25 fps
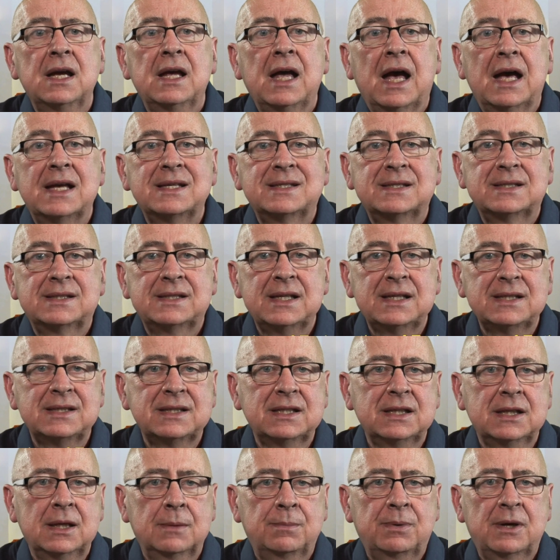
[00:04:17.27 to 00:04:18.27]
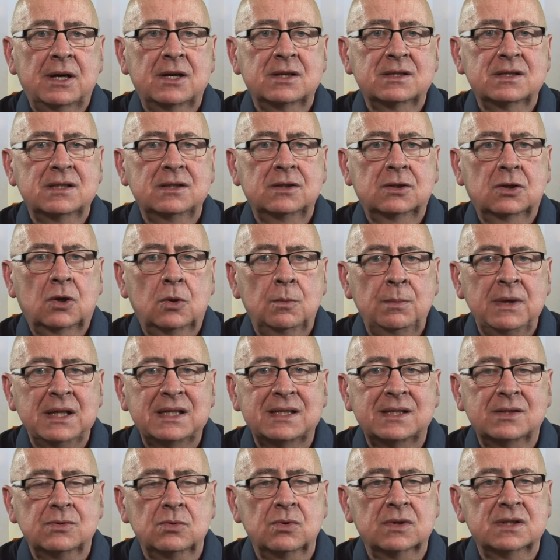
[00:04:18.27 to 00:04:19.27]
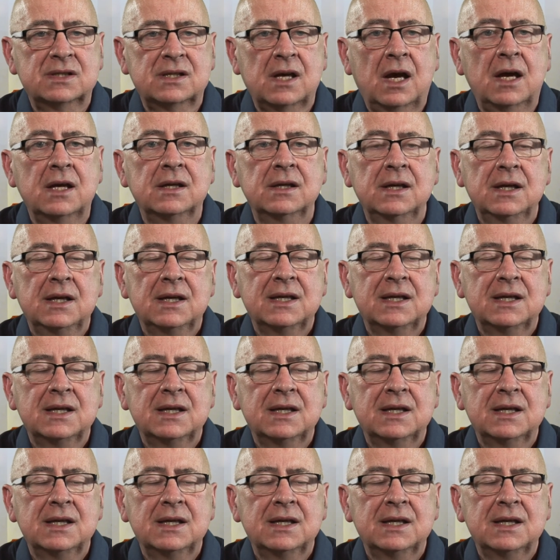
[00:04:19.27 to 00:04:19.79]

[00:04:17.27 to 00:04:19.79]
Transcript: assisting a person to commit suicide